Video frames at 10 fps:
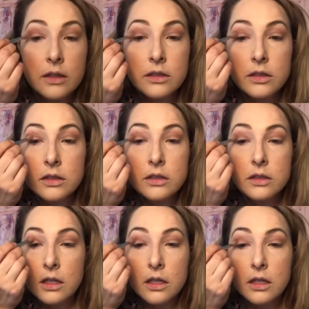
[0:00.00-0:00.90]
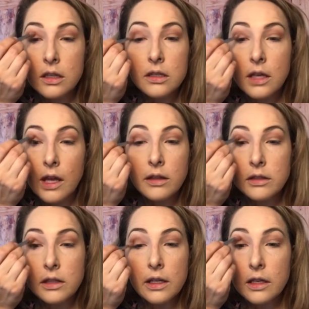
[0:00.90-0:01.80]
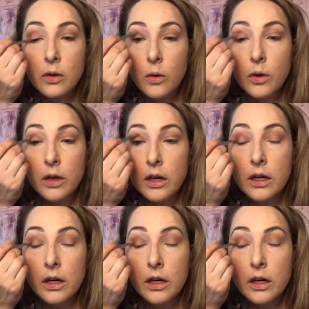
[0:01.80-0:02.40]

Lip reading: just kind of in this outside corner.